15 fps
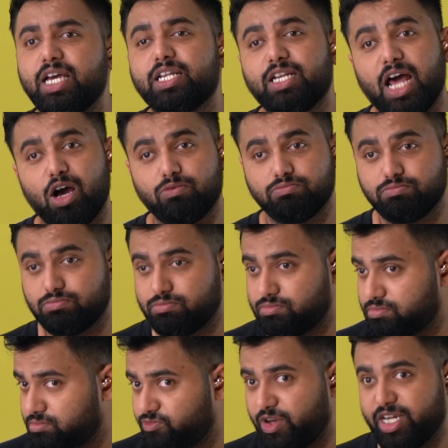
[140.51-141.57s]
Now,
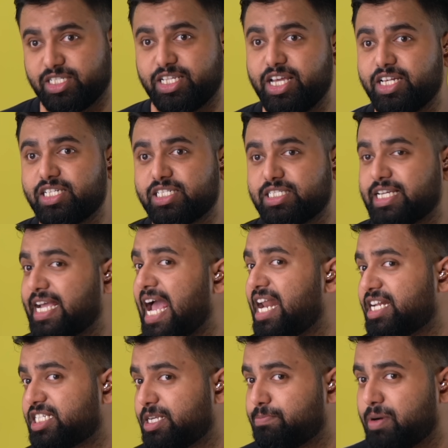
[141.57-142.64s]
whereas this, the
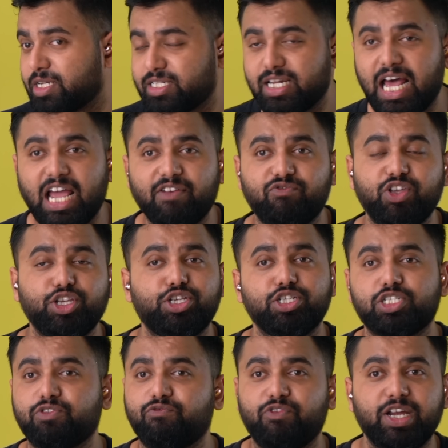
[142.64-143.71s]
Galaxy Buds Live, they
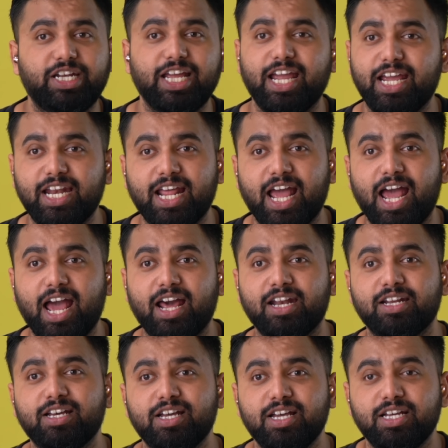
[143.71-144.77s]
just fit in
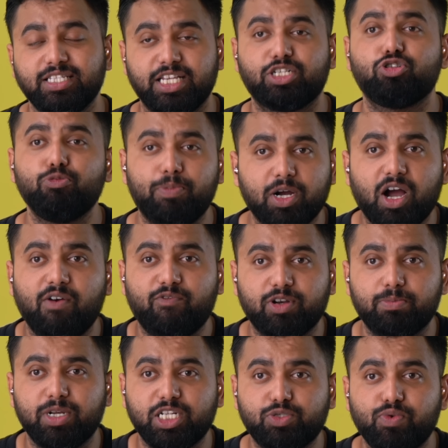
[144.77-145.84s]
and they're super
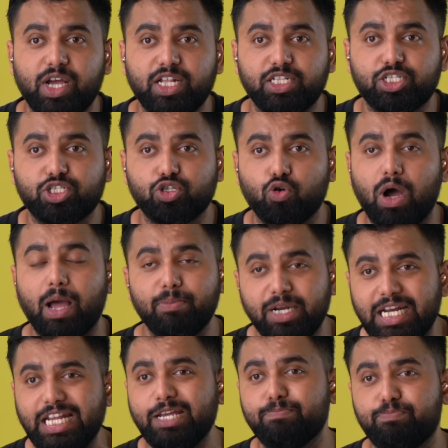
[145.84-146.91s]
comfortable as well. So I'm
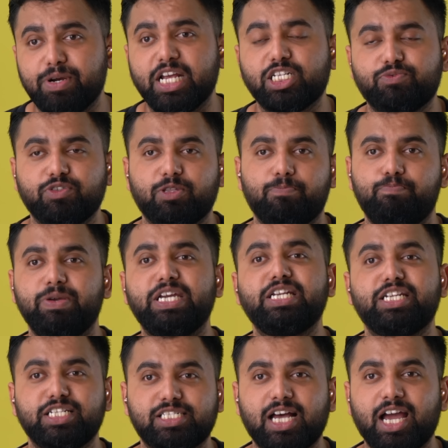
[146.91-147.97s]
really impressed with the
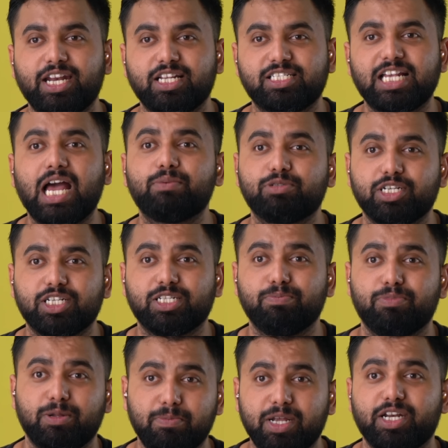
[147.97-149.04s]
bean design that Samsung has
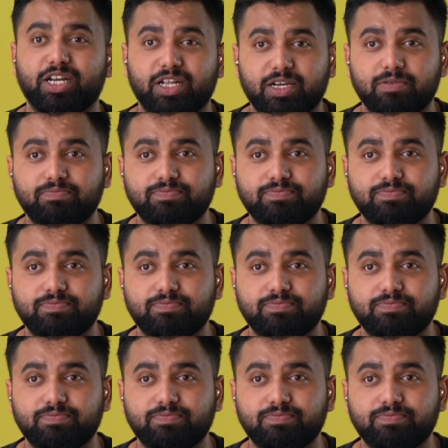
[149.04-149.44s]
implemented here.